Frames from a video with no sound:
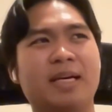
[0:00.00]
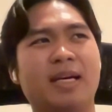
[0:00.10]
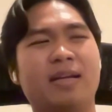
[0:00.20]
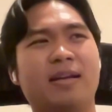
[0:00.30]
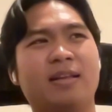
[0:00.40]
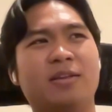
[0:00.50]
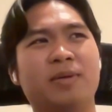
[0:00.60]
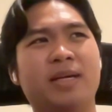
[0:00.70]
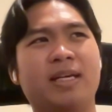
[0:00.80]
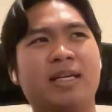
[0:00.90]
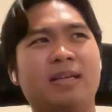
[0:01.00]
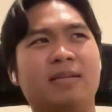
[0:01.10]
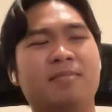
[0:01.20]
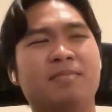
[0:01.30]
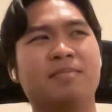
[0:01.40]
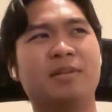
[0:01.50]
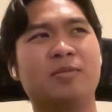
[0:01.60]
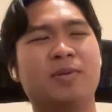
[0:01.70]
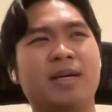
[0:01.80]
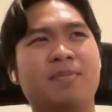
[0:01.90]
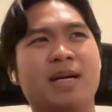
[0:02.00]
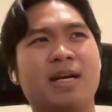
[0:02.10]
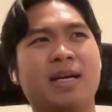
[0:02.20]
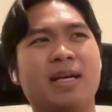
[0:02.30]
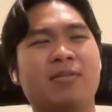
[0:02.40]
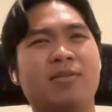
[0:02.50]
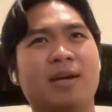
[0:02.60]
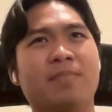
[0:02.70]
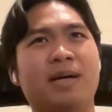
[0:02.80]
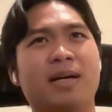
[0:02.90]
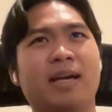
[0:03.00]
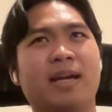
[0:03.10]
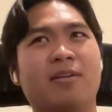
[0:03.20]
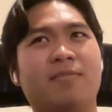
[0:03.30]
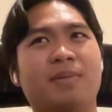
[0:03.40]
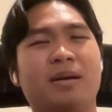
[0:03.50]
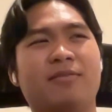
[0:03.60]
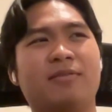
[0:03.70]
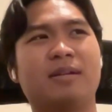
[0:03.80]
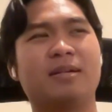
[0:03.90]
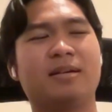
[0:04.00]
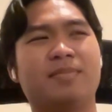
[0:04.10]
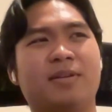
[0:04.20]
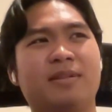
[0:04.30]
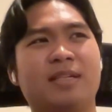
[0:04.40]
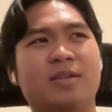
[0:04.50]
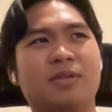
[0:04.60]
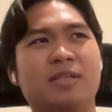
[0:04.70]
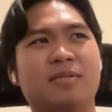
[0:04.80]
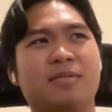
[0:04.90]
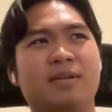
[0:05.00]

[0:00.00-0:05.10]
and the way my grandpa get out of poverty was